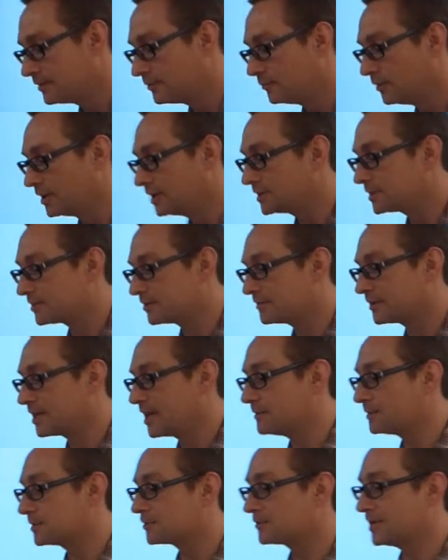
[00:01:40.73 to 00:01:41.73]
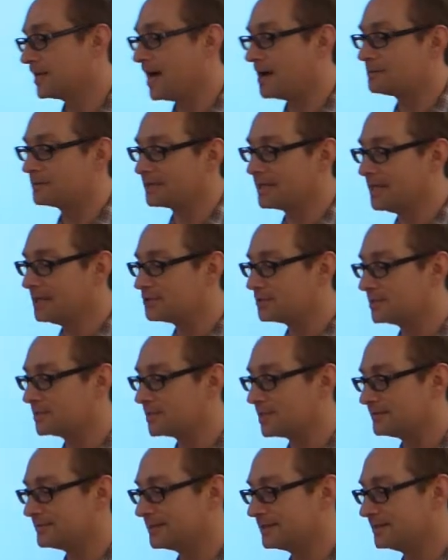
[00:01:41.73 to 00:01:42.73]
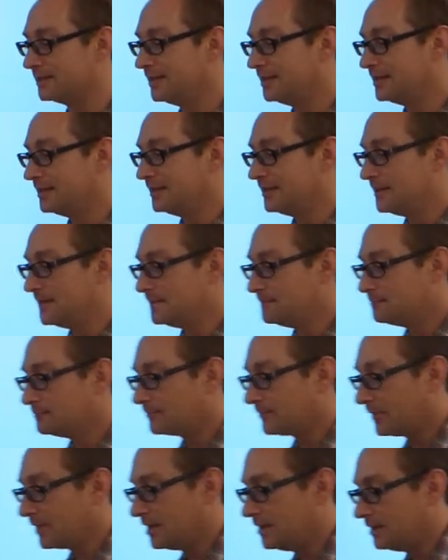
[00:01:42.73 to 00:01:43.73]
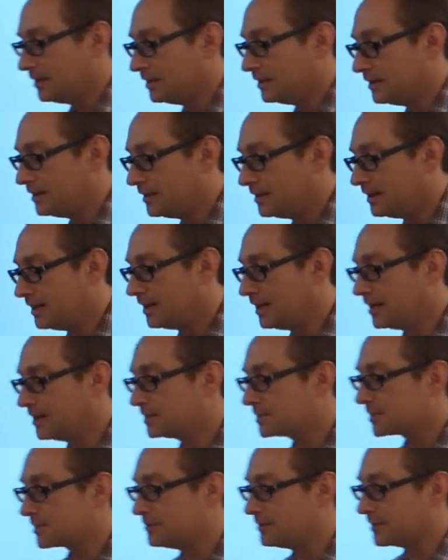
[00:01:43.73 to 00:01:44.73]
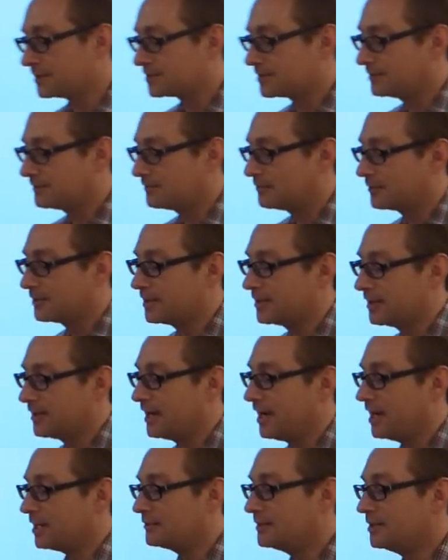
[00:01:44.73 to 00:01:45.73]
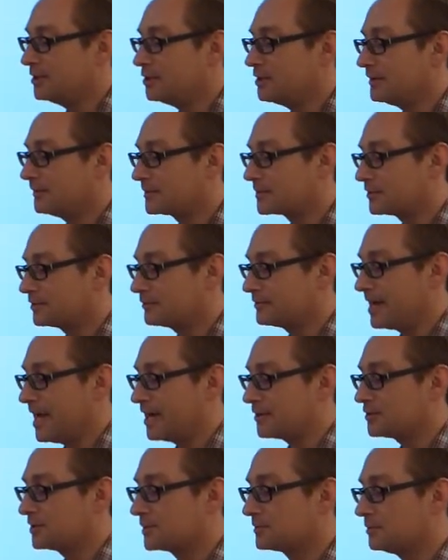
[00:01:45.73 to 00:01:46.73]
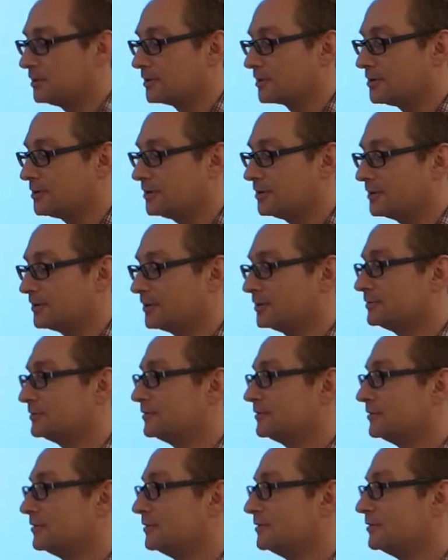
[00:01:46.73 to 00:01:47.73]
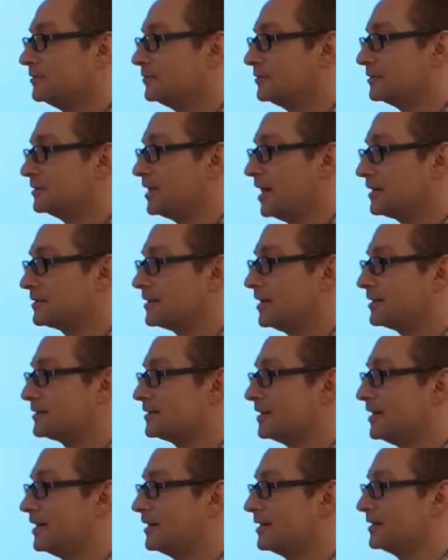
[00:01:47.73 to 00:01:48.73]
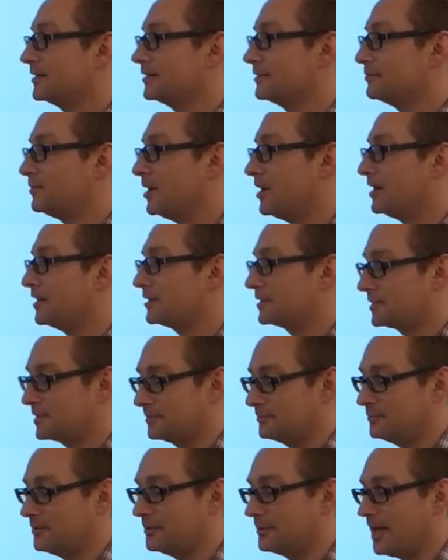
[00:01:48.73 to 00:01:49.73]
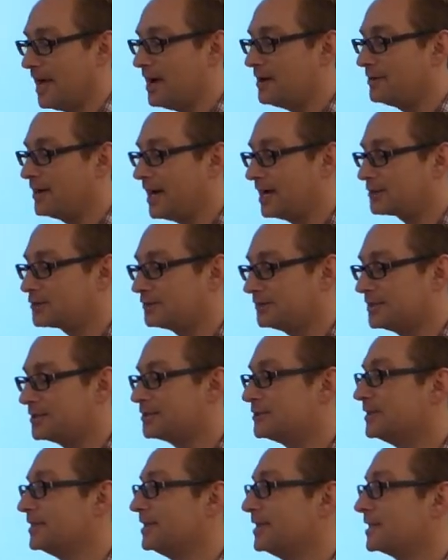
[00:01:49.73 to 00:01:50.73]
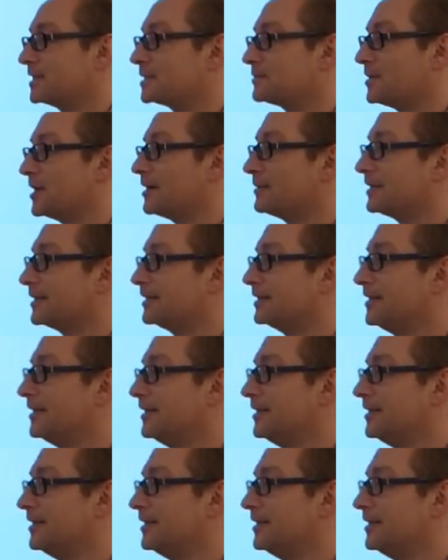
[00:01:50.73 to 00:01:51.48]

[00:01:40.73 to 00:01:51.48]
what is thermochemistry and applications of it. Here's a question for you. How do we know if certain reactions will occur, pause, without actually doing the experiment?